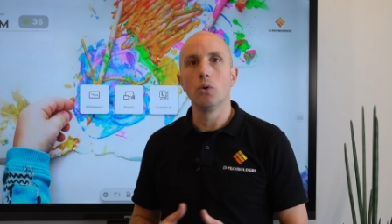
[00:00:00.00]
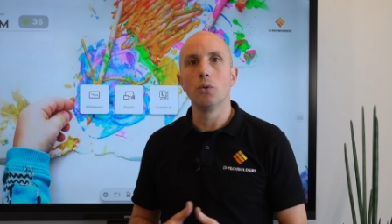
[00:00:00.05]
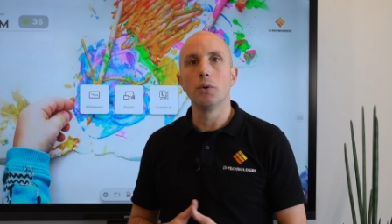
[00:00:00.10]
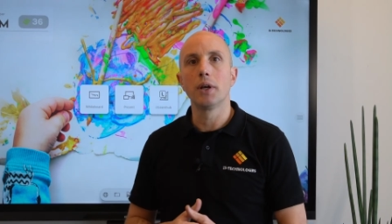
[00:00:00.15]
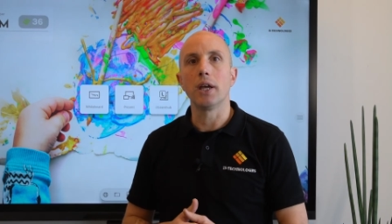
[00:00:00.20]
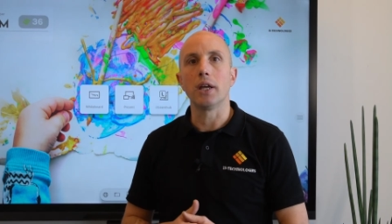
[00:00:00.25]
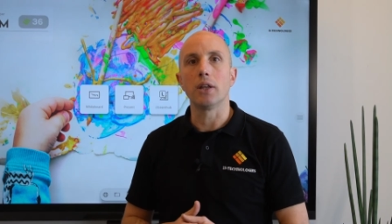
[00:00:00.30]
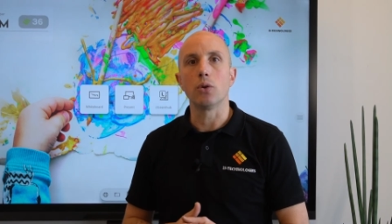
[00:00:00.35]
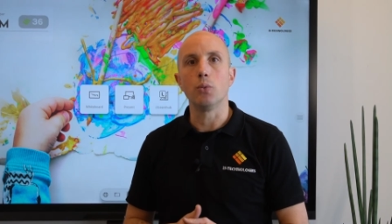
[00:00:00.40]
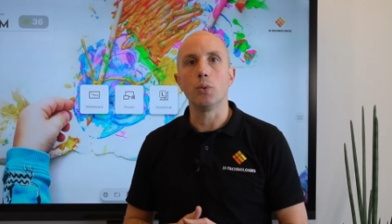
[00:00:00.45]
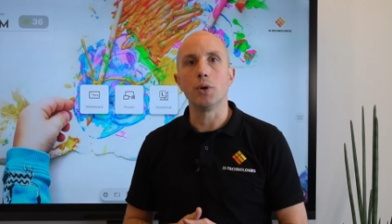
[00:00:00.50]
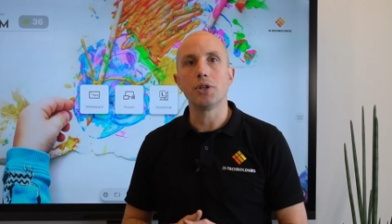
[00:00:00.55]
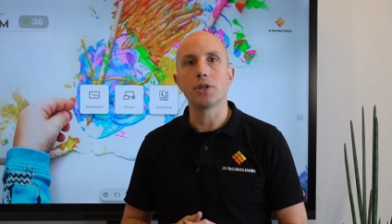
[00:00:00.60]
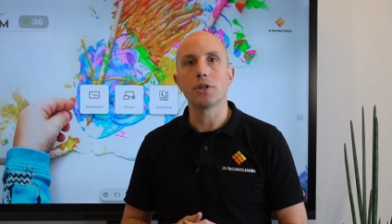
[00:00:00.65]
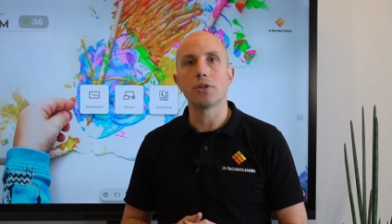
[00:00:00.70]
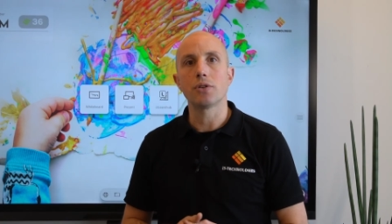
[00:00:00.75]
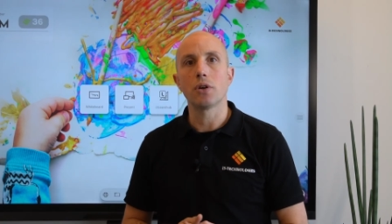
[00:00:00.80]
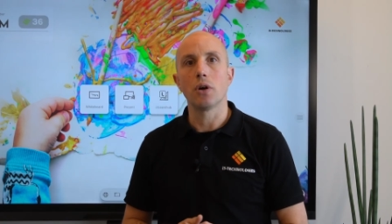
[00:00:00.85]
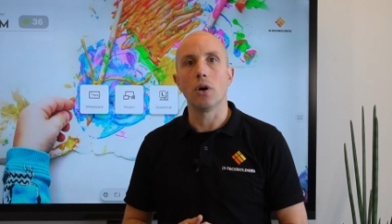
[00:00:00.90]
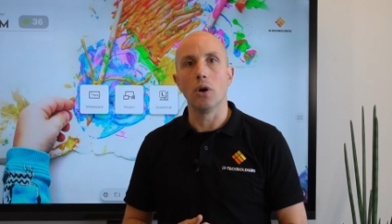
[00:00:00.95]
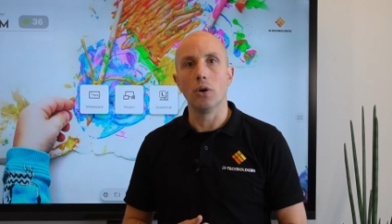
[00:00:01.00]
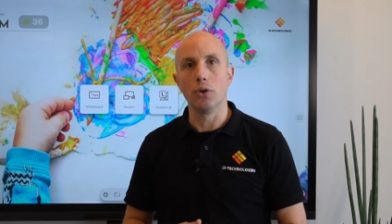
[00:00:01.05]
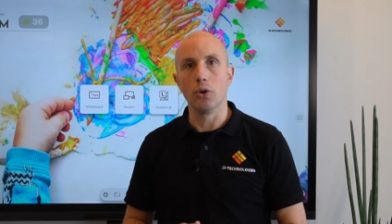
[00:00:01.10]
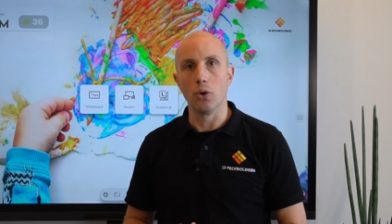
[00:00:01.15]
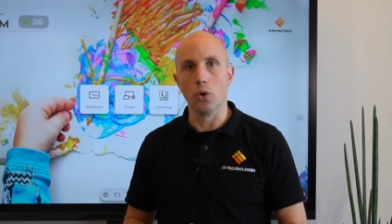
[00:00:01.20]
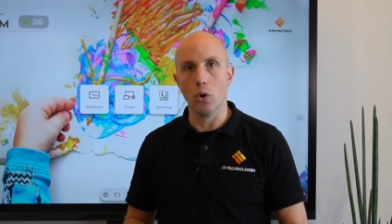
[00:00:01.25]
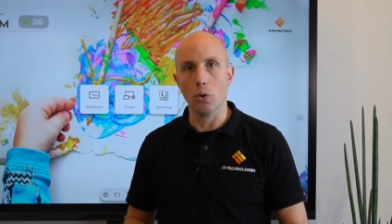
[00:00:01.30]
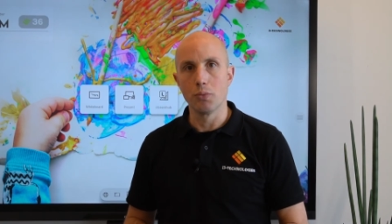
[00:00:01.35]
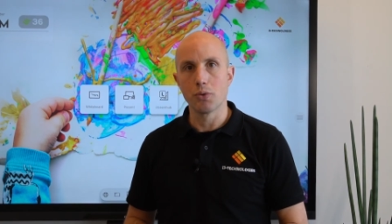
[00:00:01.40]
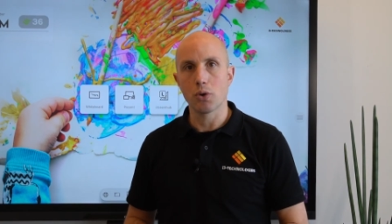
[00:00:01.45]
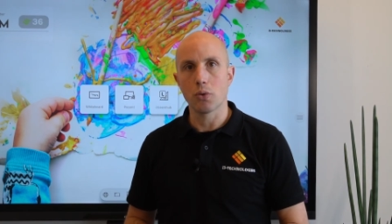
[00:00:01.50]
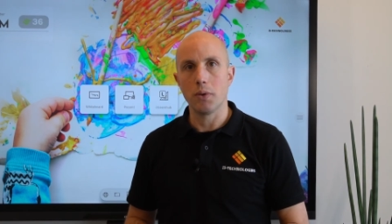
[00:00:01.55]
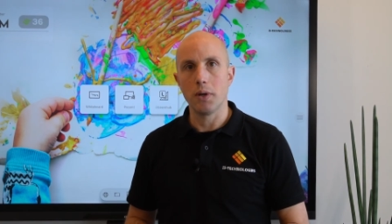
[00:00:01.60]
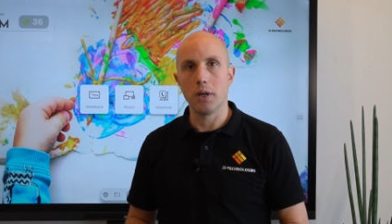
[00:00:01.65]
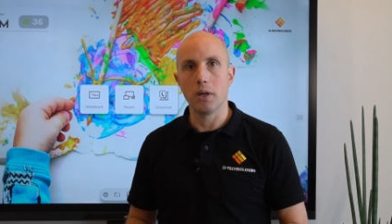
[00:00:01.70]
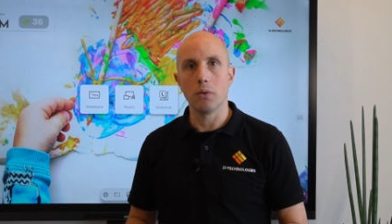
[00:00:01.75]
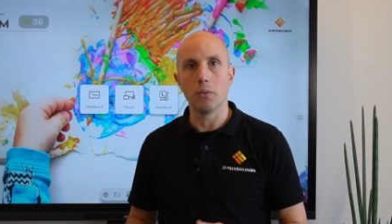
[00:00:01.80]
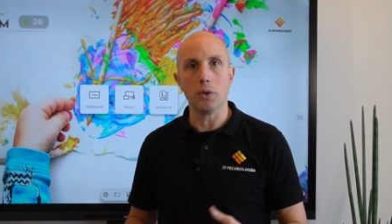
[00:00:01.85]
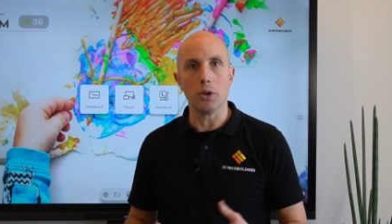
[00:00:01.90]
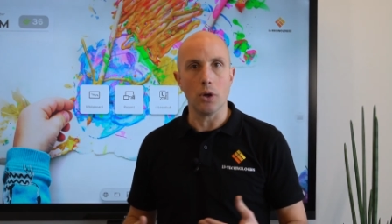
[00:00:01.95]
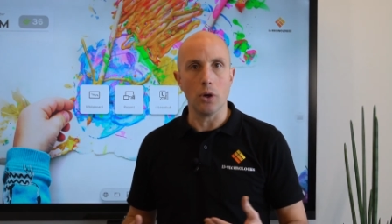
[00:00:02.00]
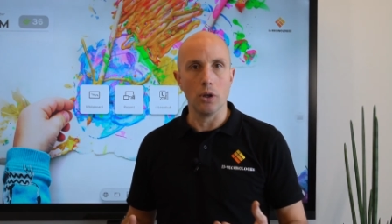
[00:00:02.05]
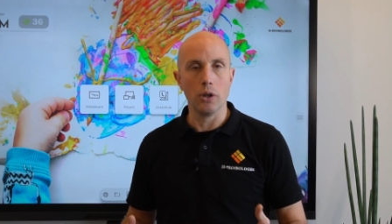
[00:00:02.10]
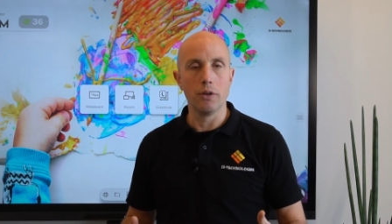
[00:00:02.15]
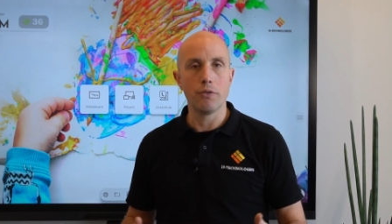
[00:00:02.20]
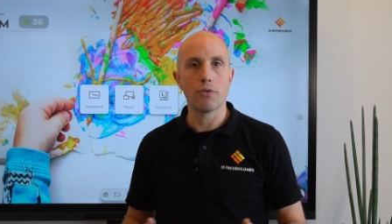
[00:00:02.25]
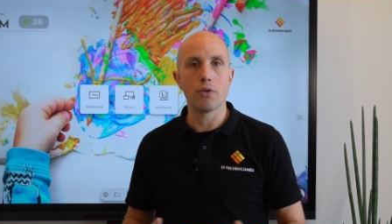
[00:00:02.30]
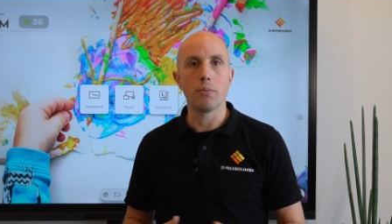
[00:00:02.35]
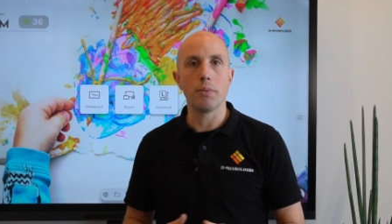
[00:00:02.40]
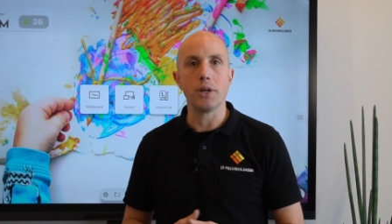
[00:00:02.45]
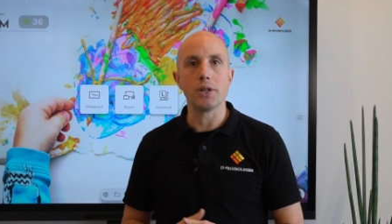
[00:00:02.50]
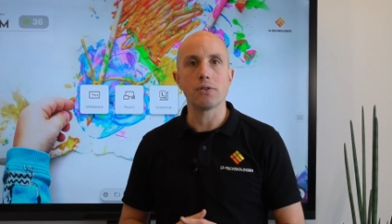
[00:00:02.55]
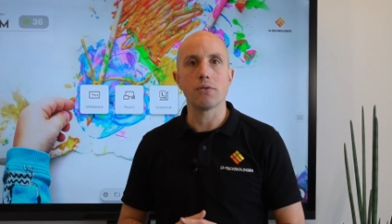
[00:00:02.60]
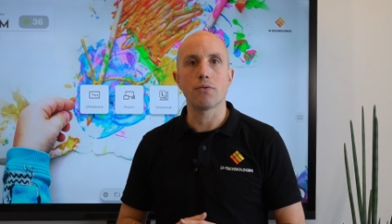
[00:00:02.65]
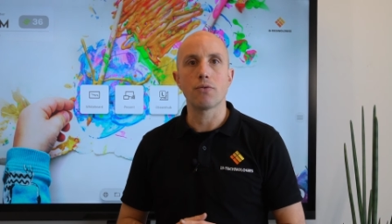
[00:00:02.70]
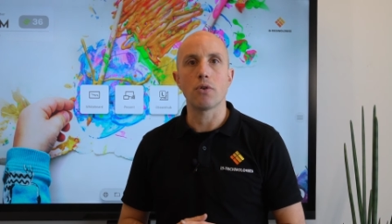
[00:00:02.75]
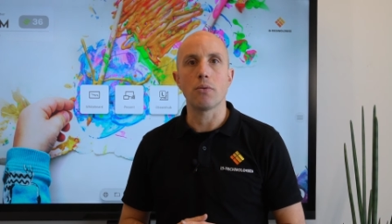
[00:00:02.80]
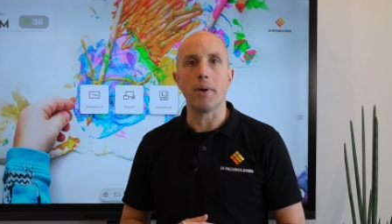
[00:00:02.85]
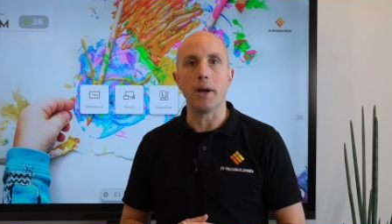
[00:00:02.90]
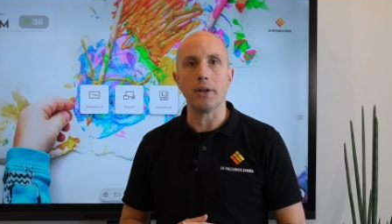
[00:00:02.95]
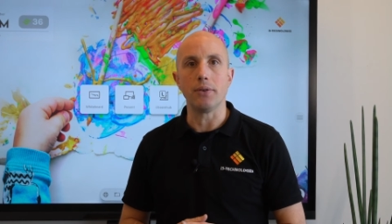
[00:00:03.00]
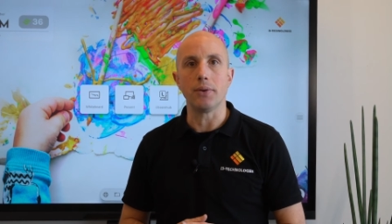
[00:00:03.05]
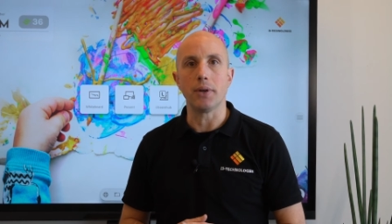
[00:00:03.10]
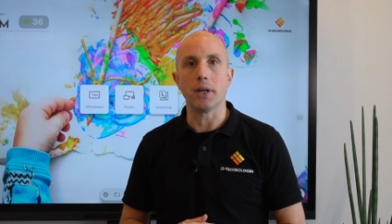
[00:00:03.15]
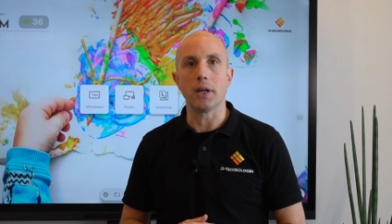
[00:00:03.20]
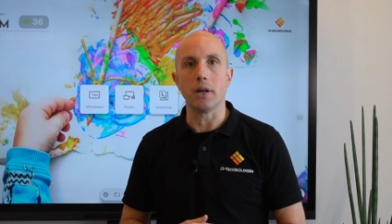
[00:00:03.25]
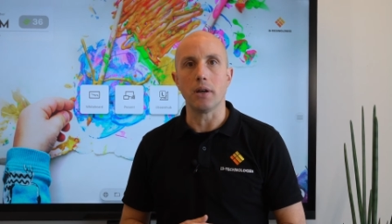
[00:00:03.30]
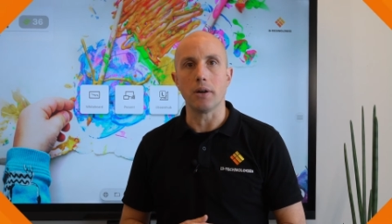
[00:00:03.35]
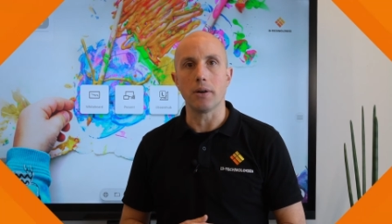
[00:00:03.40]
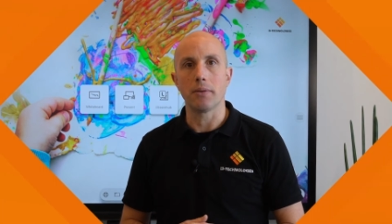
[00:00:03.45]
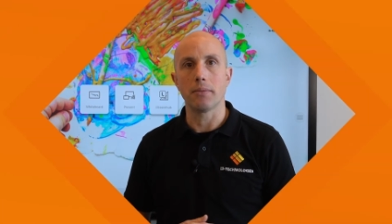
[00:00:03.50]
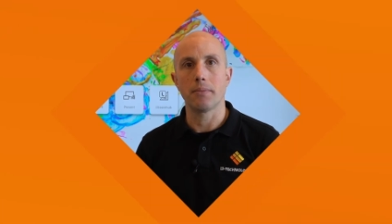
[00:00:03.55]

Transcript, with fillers: you will get a widget on your home screen with all the information from CAIR.